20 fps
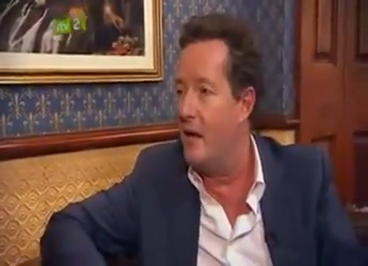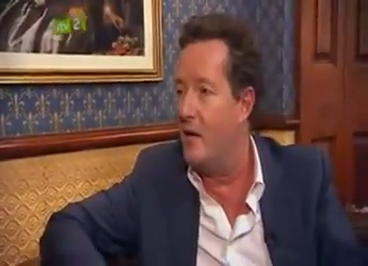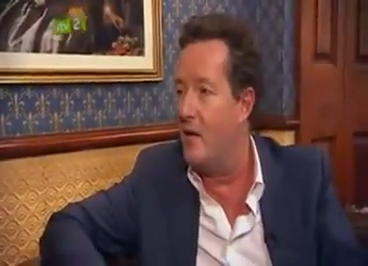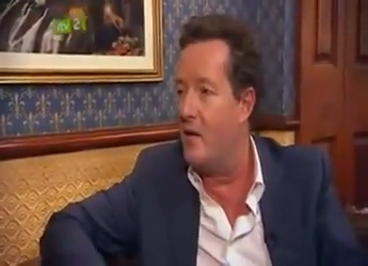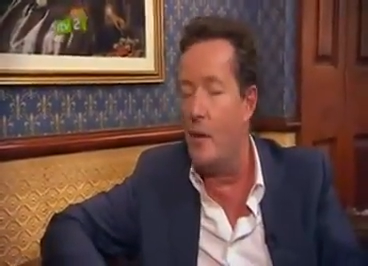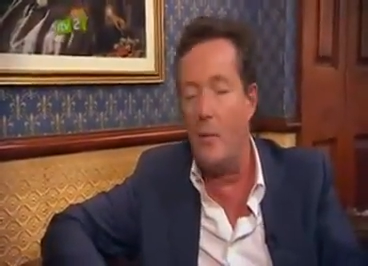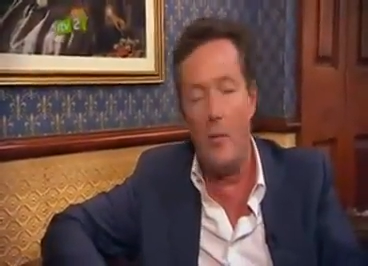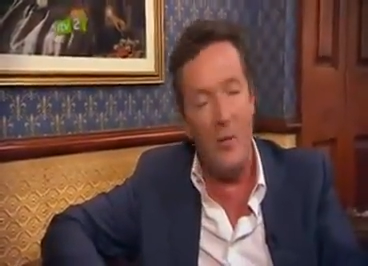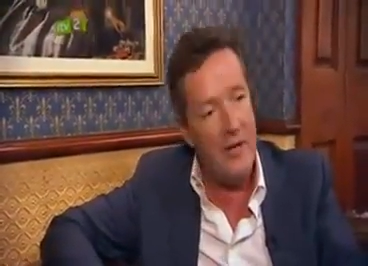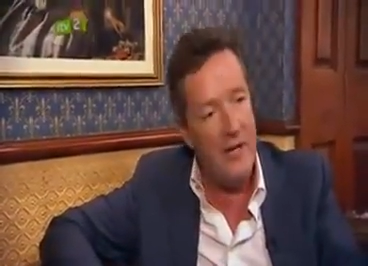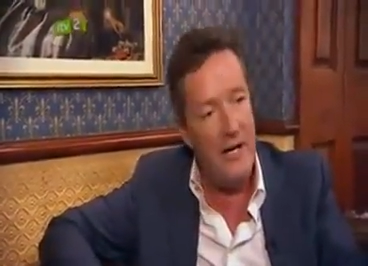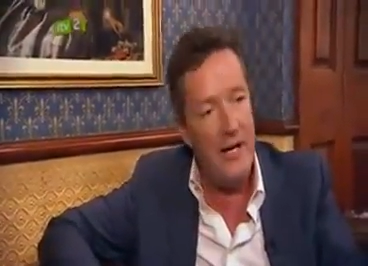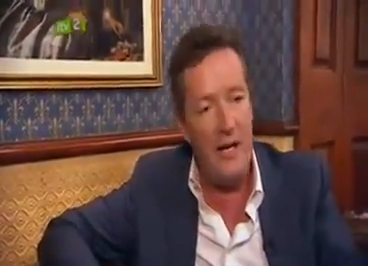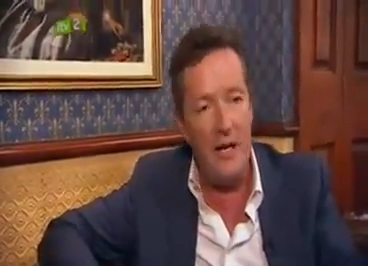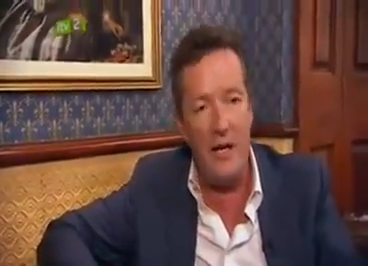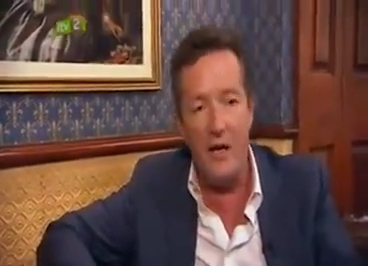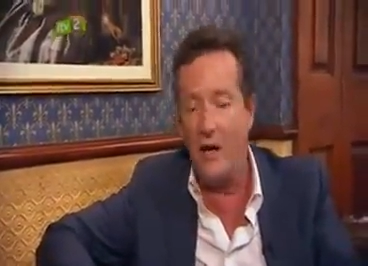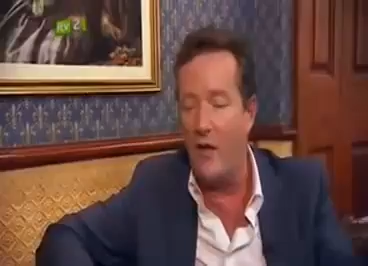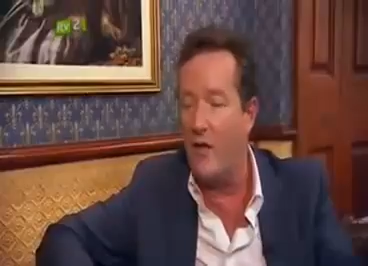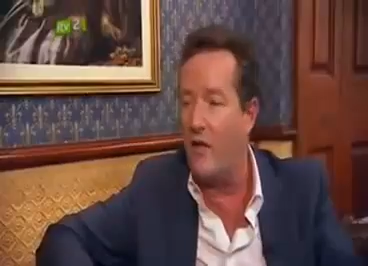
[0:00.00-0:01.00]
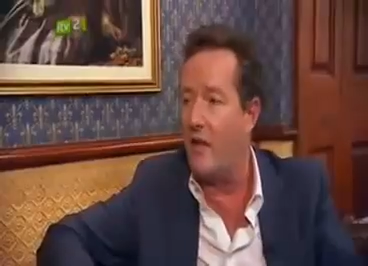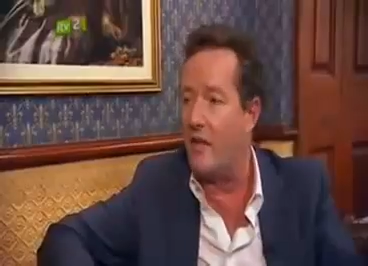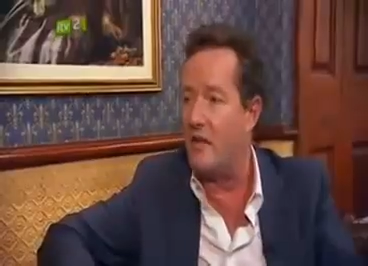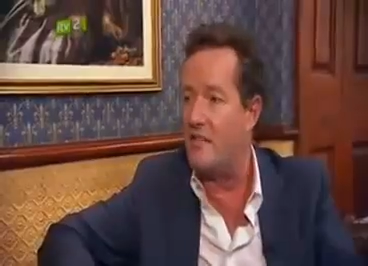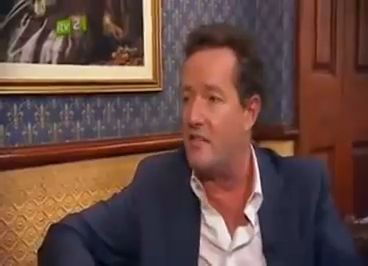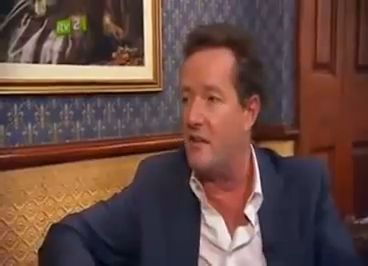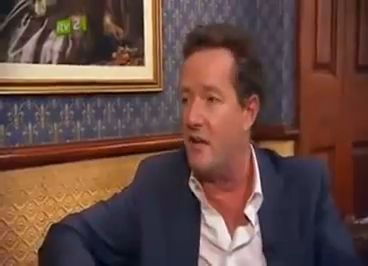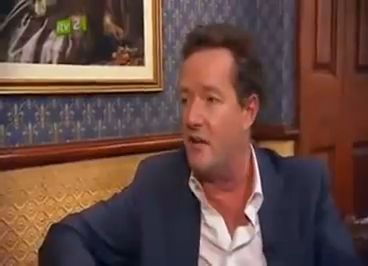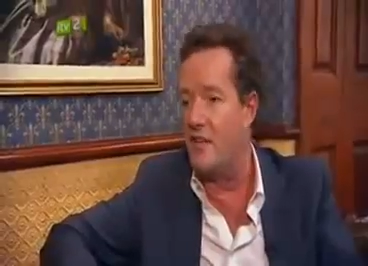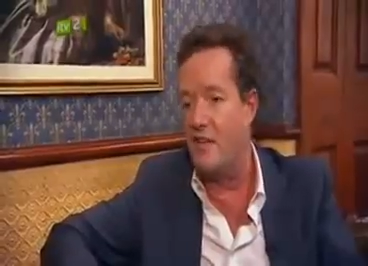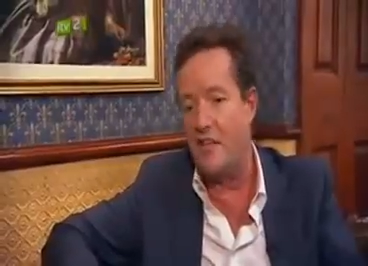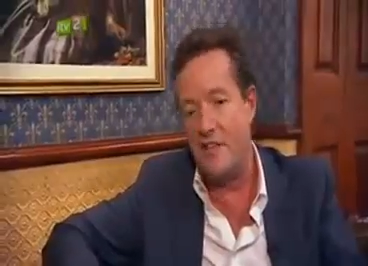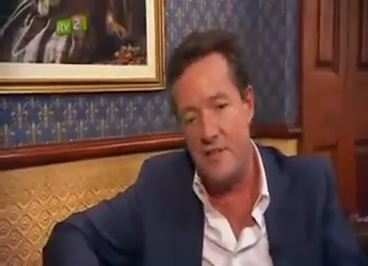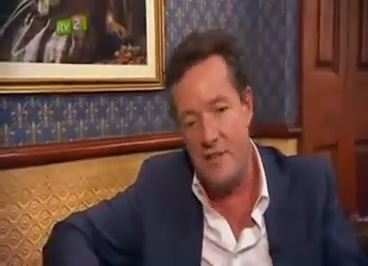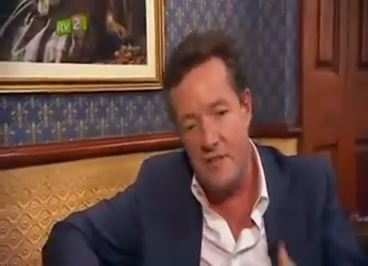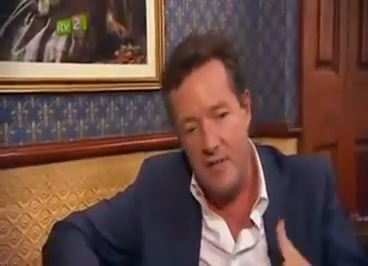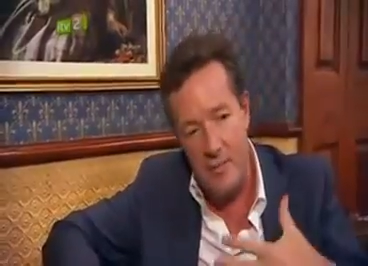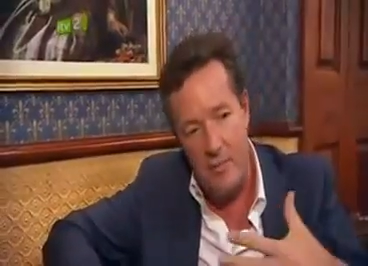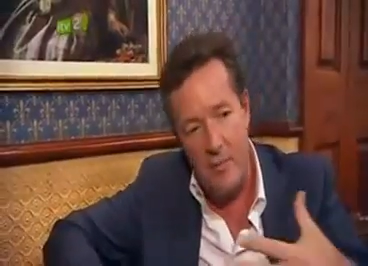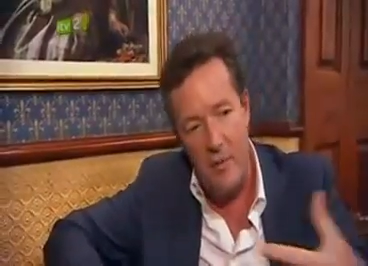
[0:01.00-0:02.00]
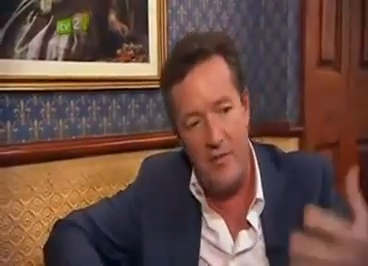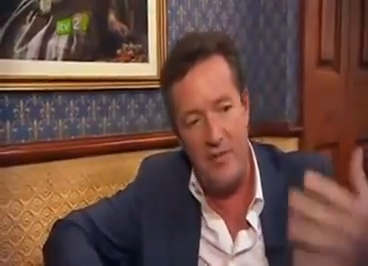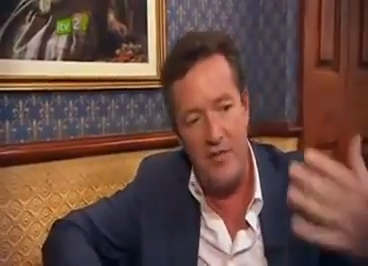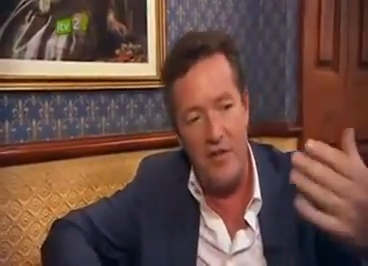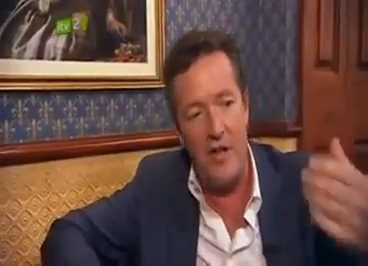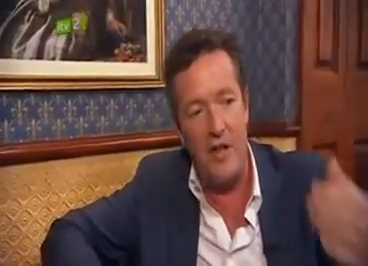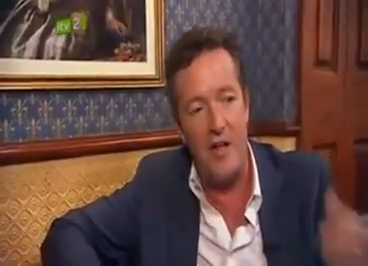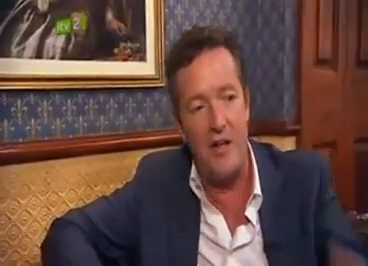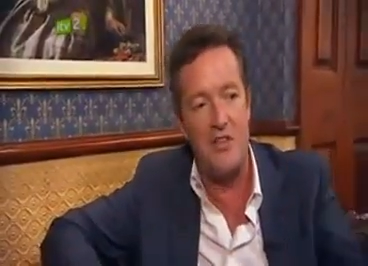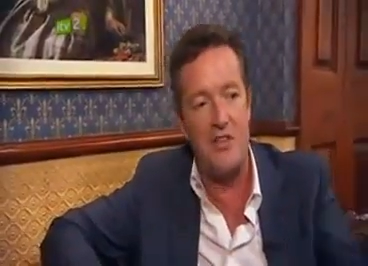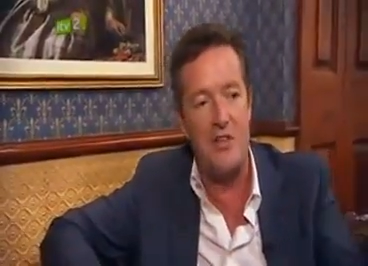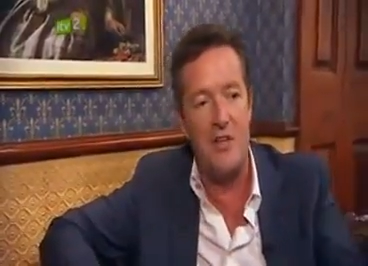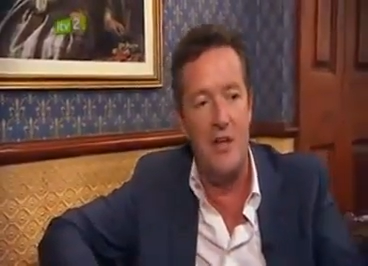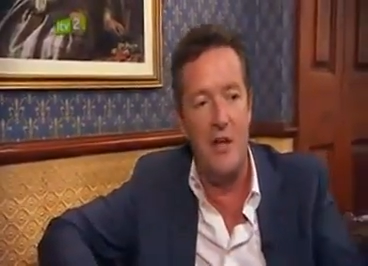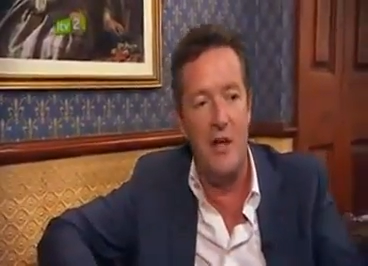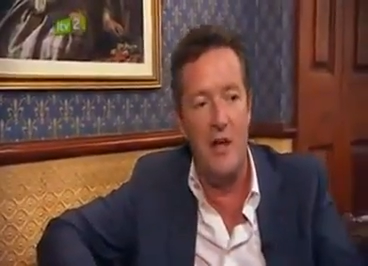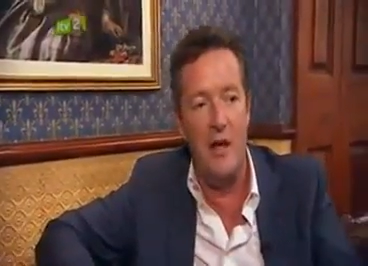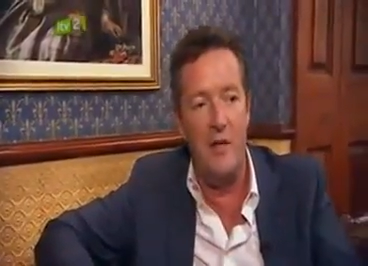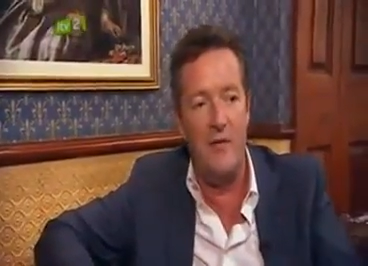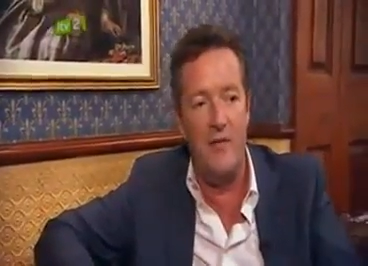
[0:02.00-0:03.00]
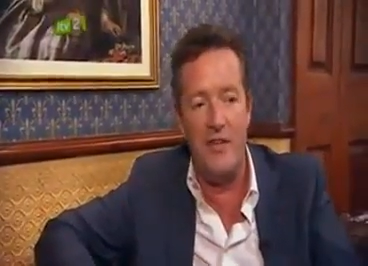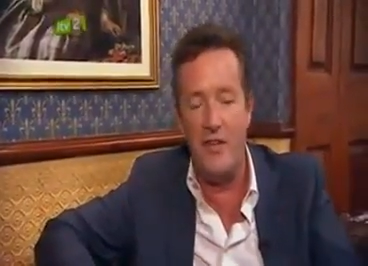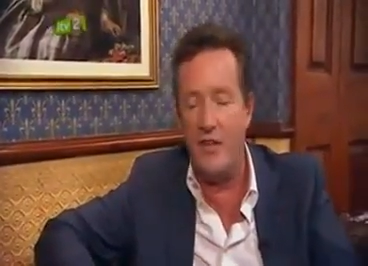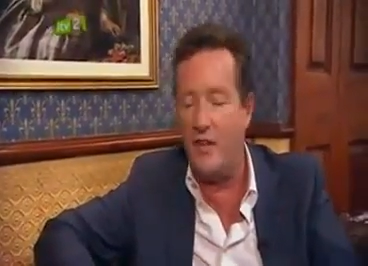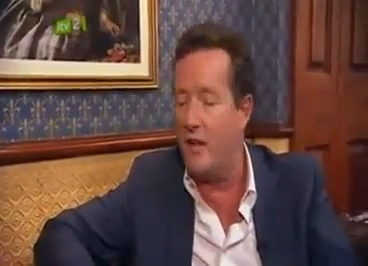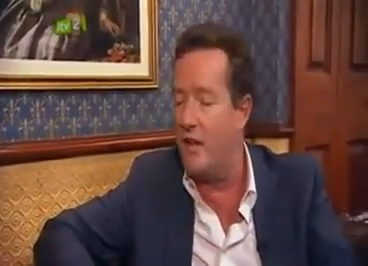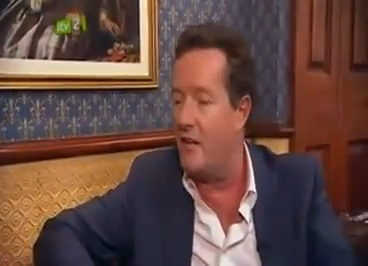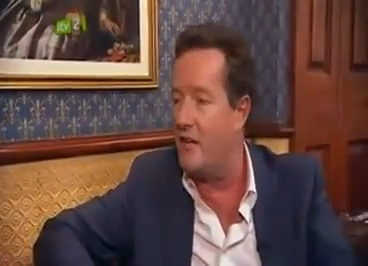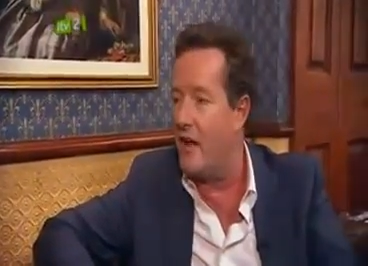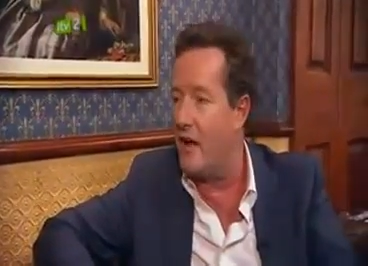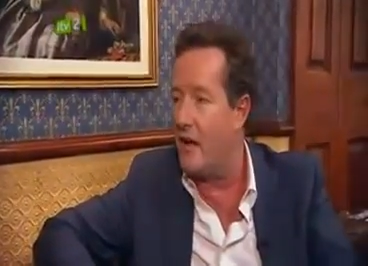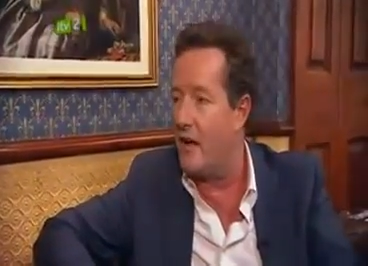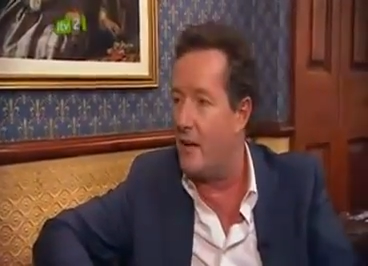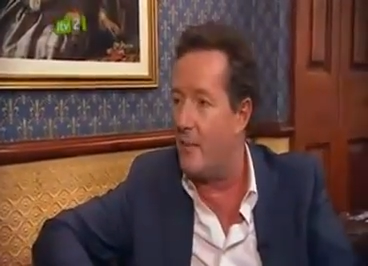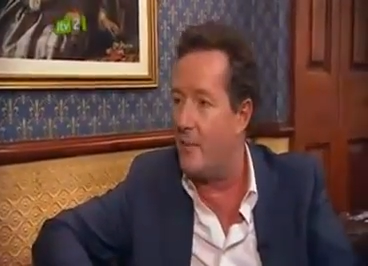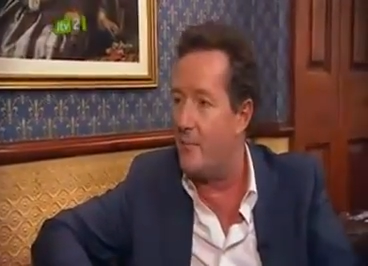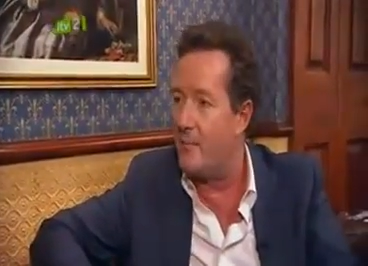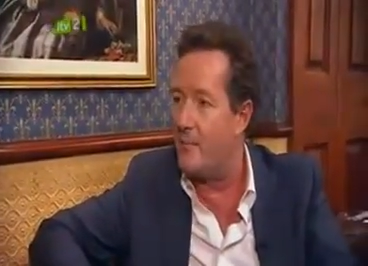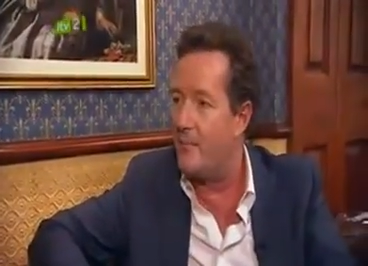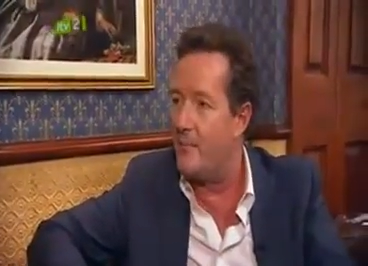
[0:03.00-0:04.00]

Right, well, get a load of this. I'd jump off stage and physically attack him.